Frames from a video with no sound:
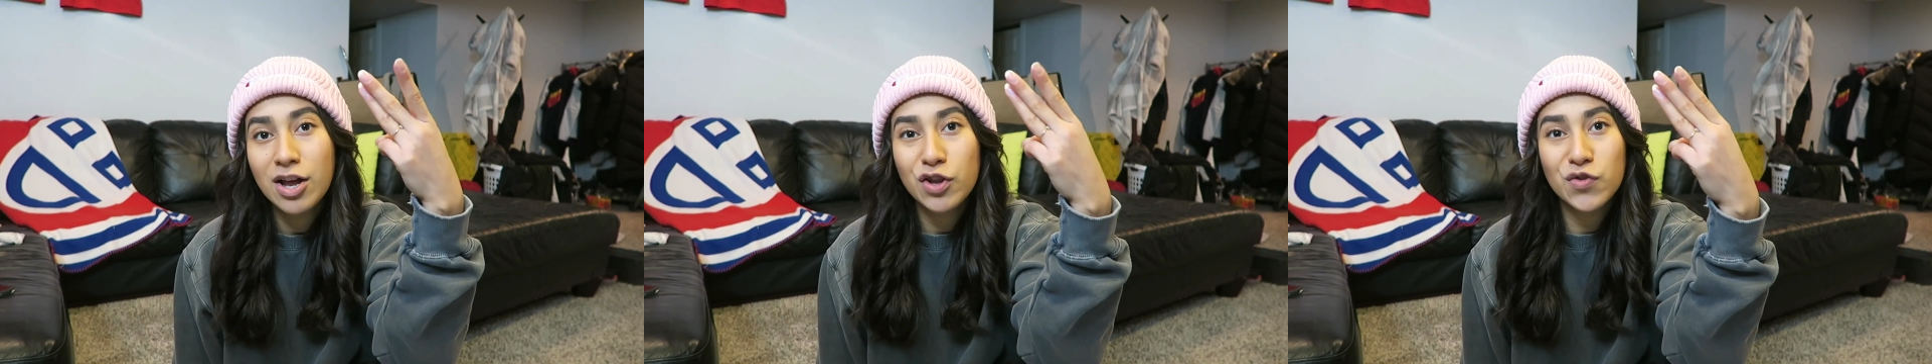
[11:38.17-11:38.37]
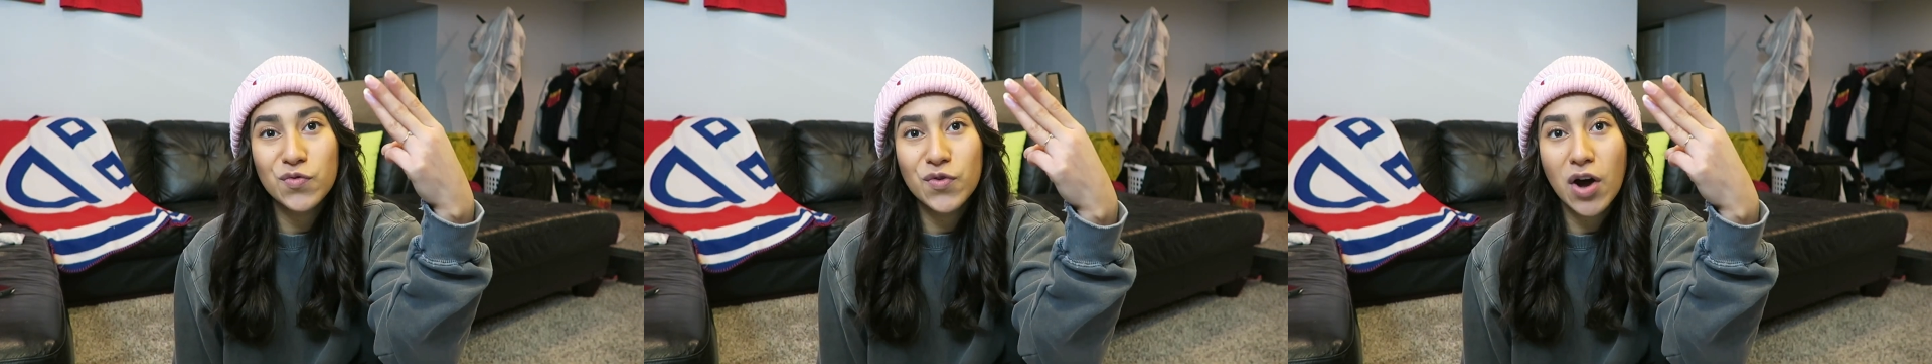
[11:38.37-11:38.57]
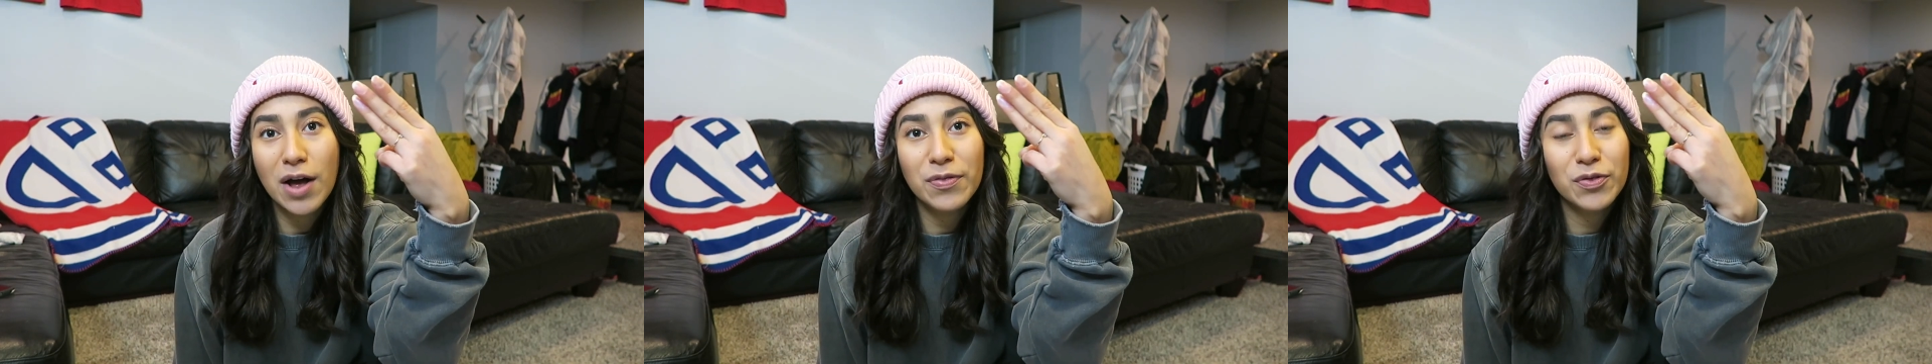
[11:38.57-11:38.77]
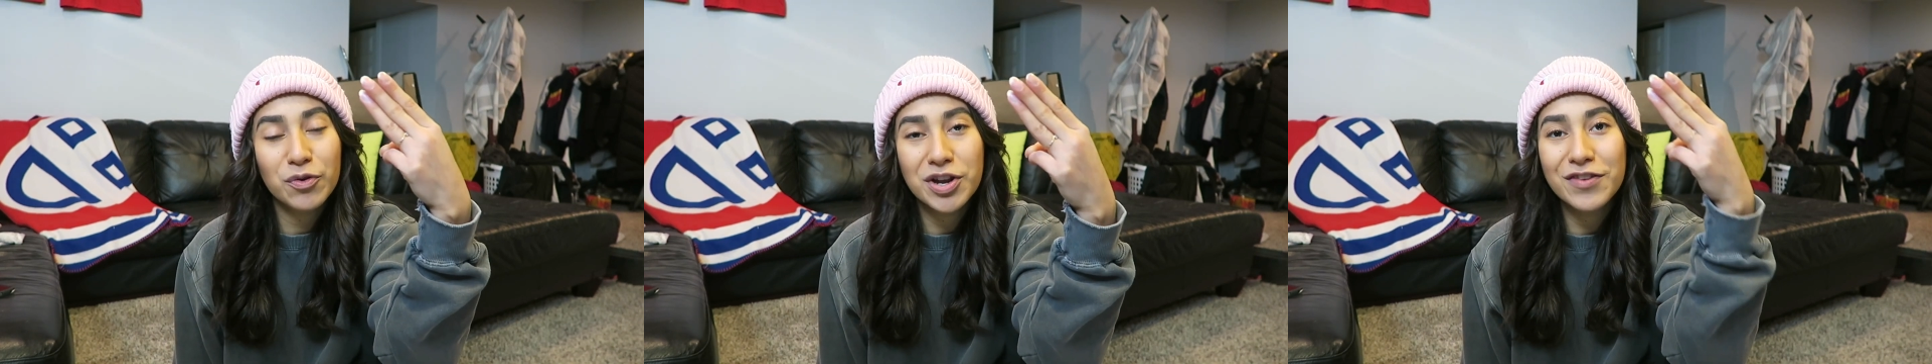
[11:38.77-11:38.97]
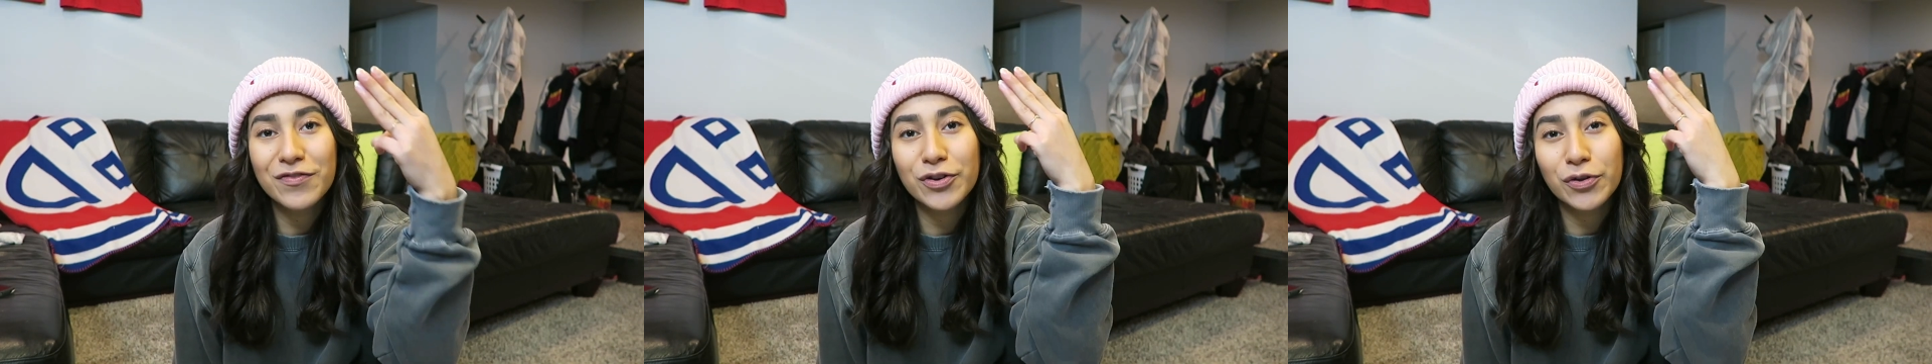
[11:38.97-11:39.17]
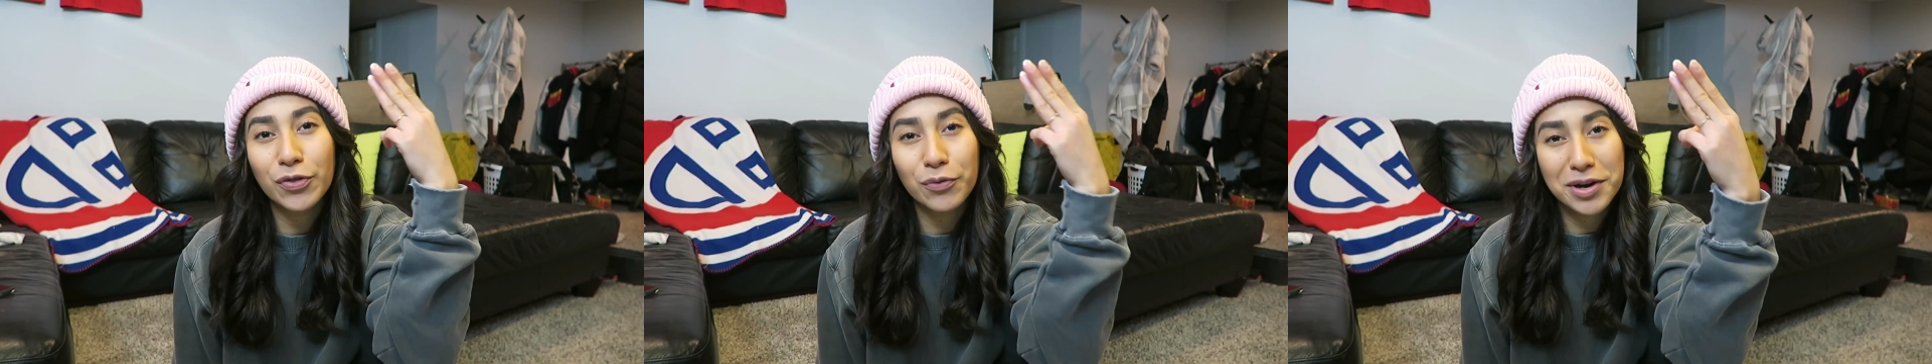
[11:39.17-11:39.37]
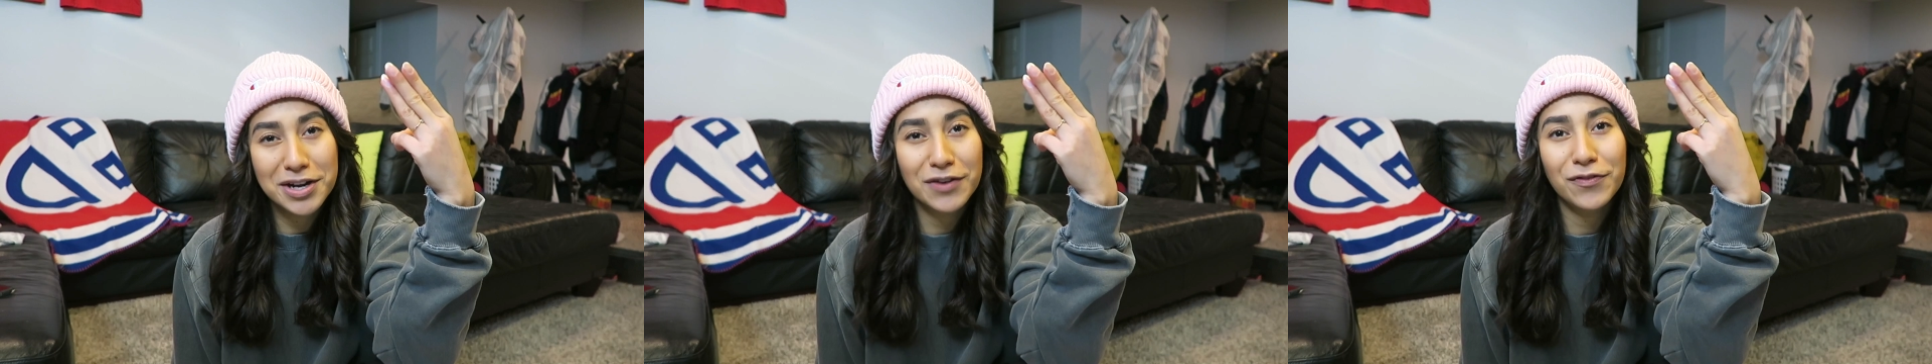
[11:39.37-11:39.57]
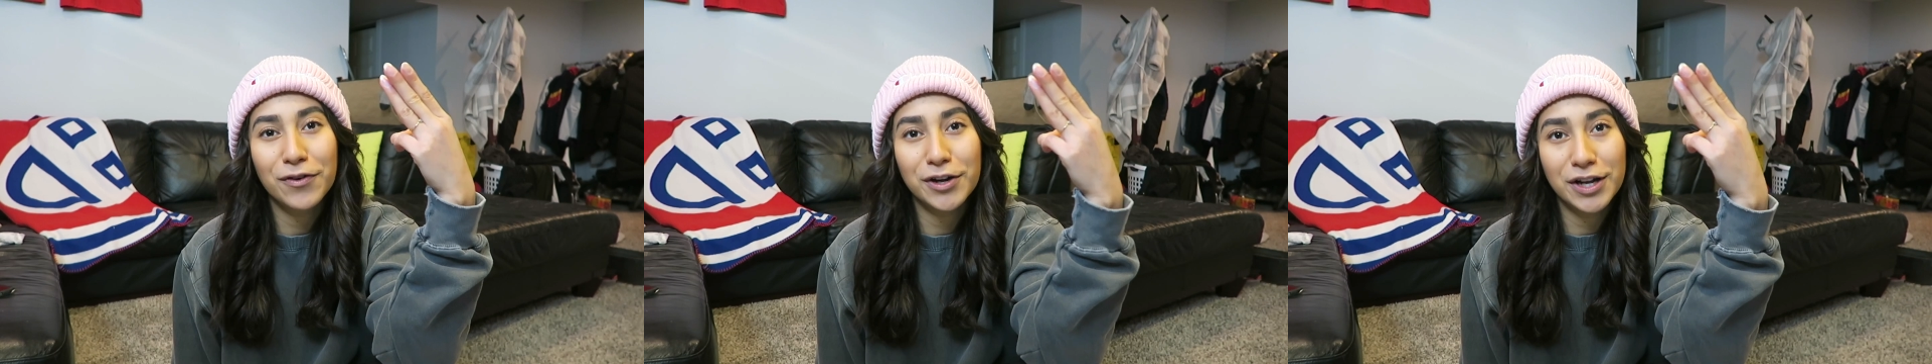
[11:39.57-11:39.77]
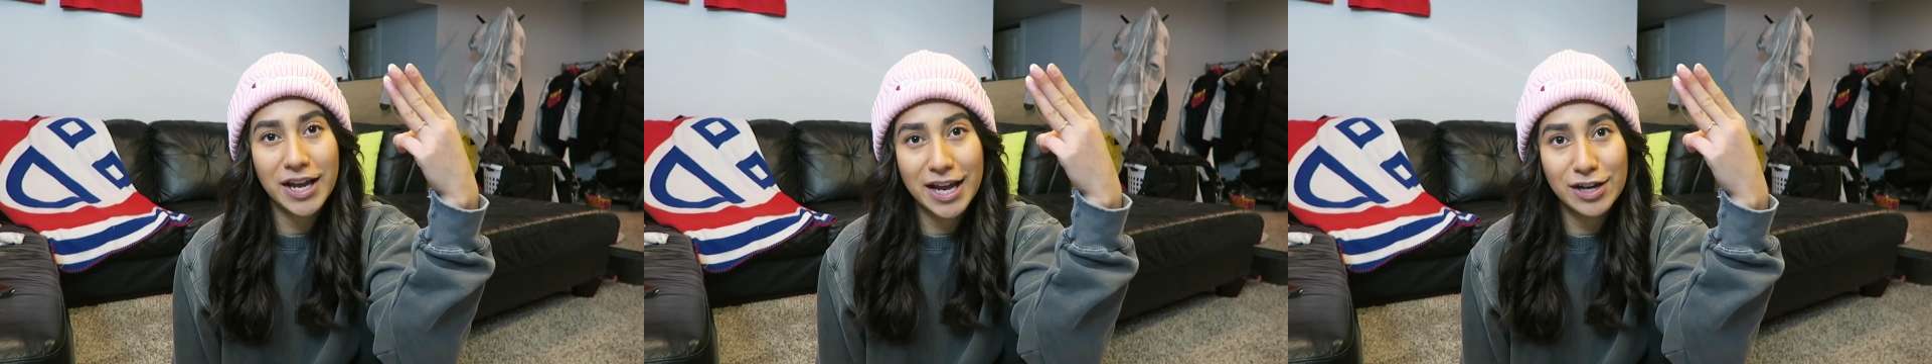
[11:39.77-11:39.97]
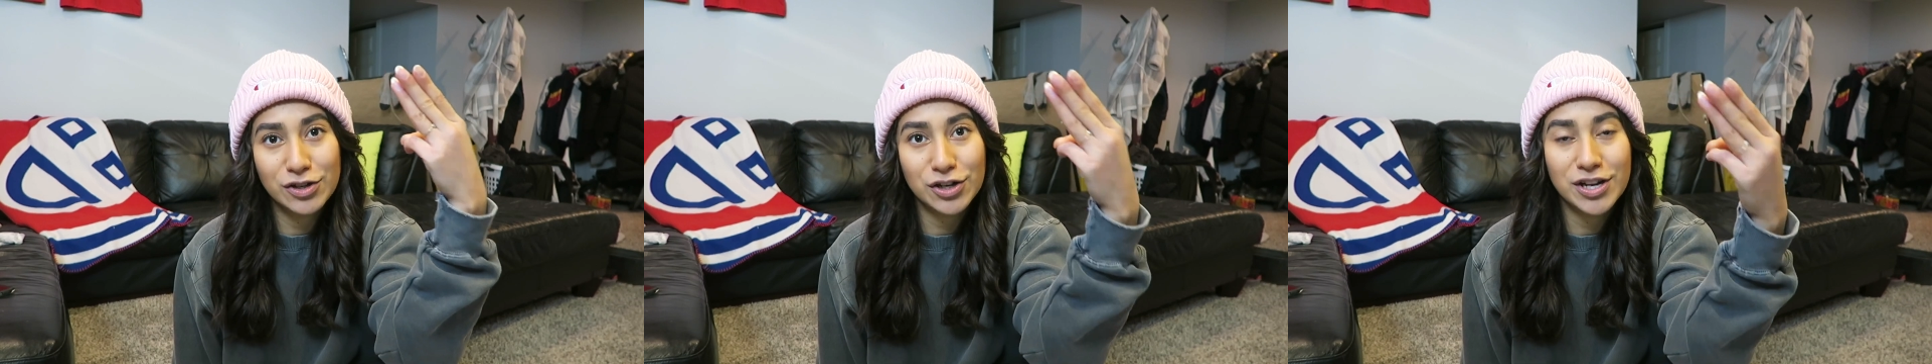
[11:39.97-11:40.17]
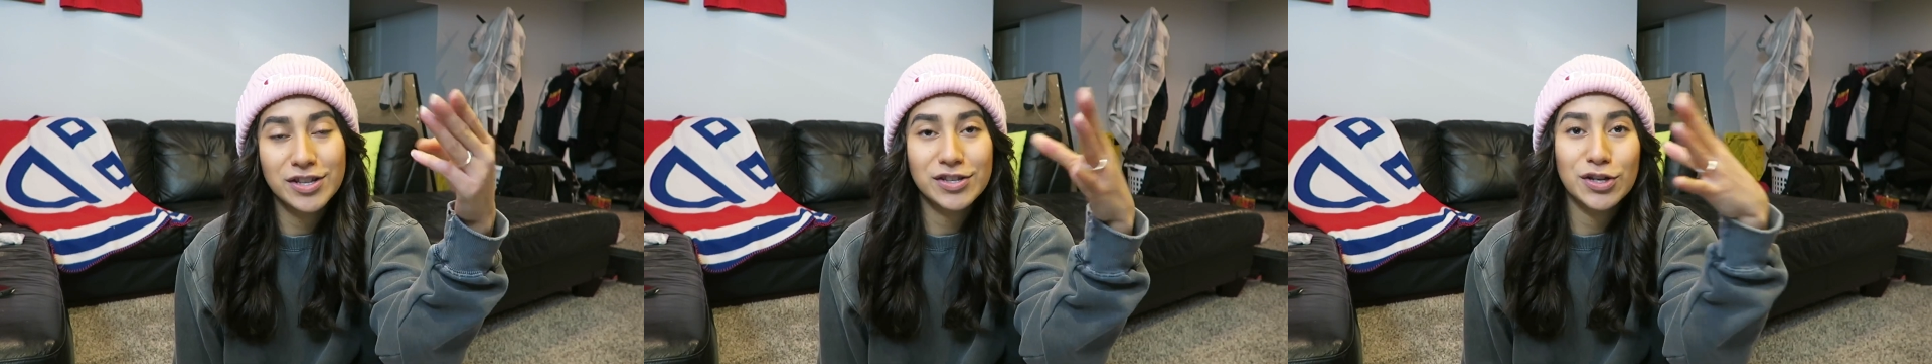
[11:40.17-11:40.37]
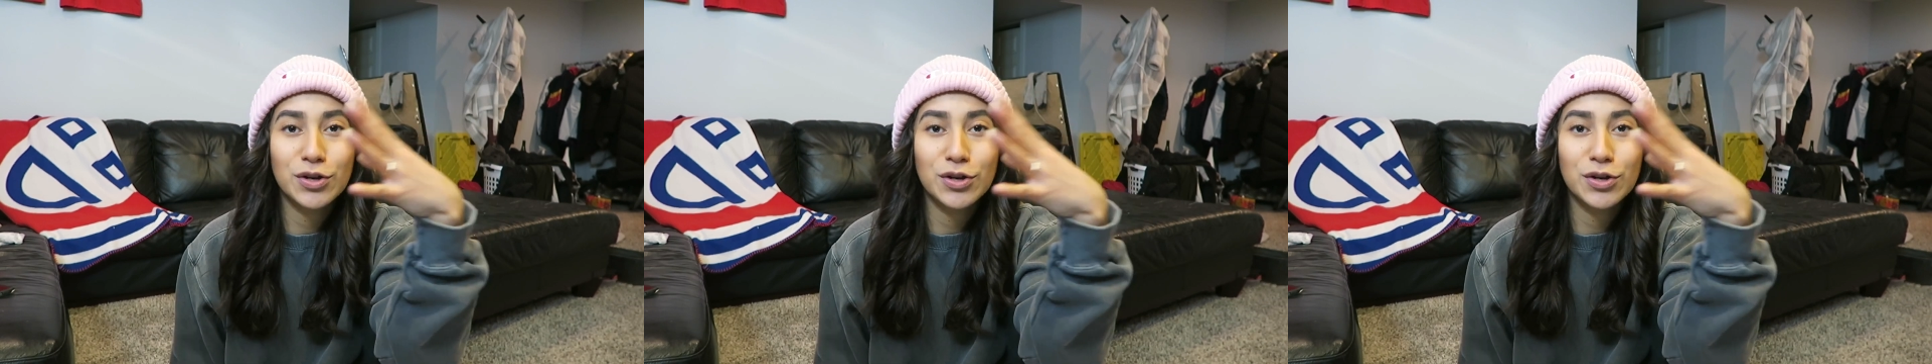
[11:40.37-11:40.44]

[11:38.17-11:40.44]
You've got 3 for 3 different occasions.